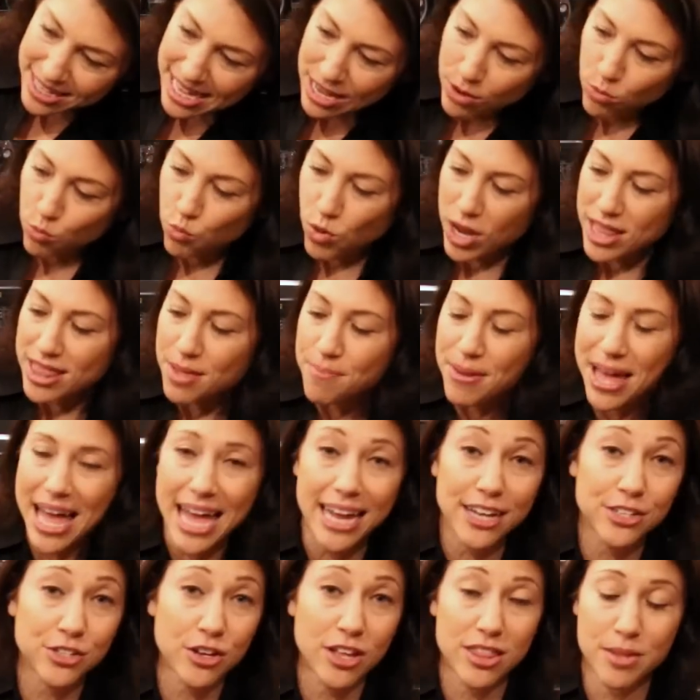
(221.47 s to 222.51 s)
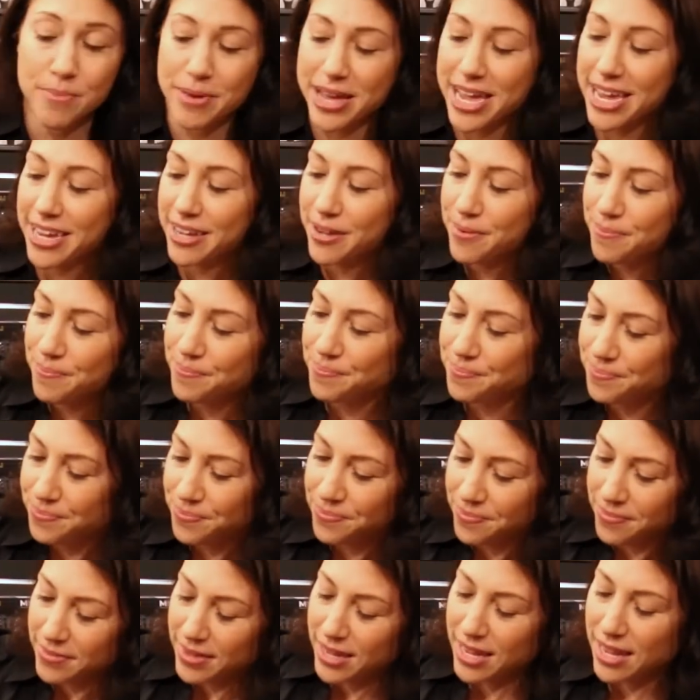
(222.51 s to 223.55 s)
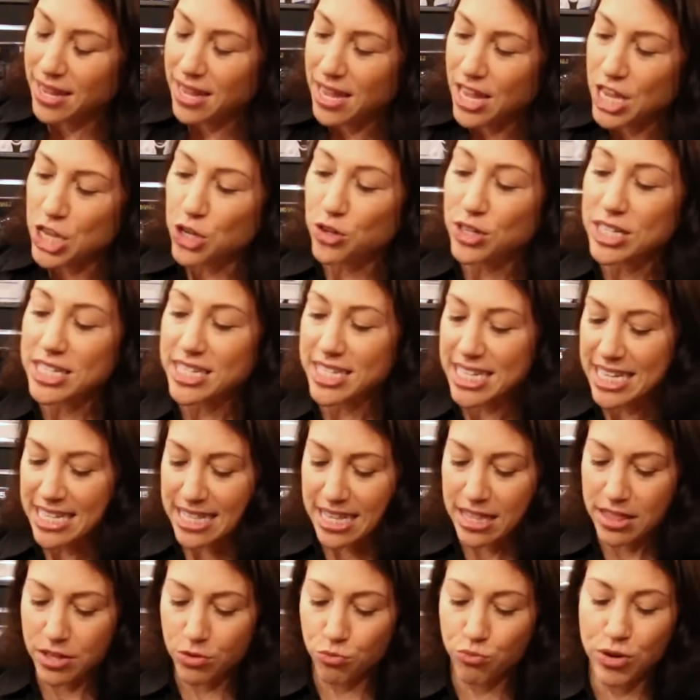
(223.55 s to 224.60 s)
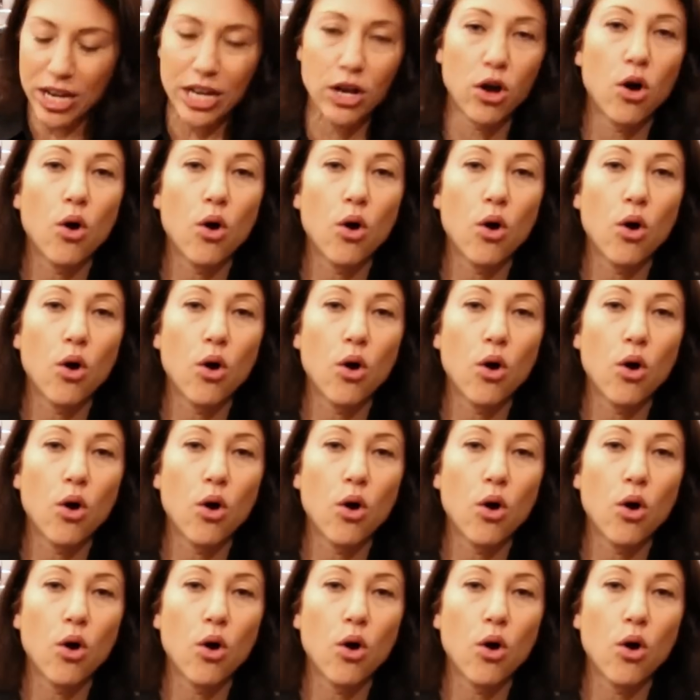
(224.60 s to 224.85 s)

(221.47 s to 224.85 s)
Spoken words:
that when the bag is on the bike, you can see that the ring